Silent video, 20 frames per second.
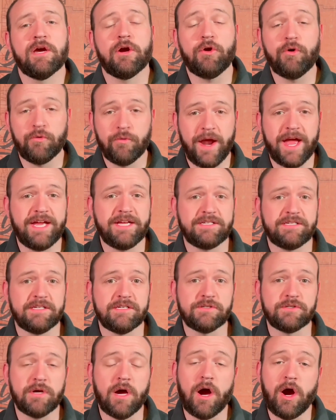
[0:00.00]
grace
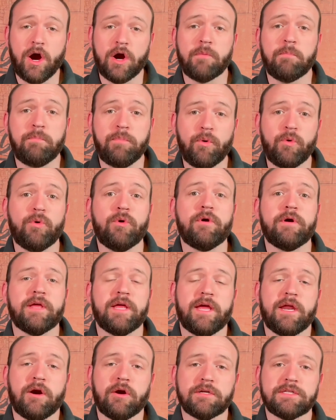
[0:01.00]
as our board
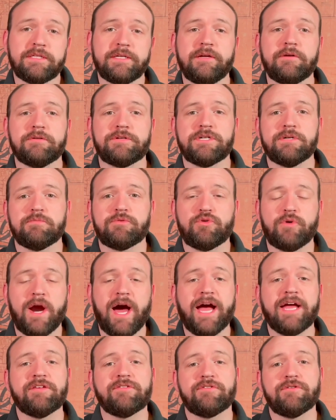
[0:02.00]
and our leadership
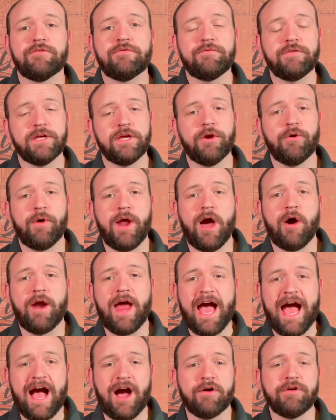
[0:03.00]
tries to figure out
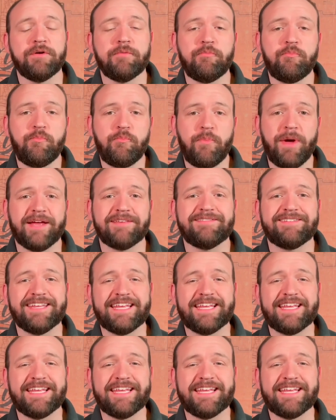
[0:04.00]
how to best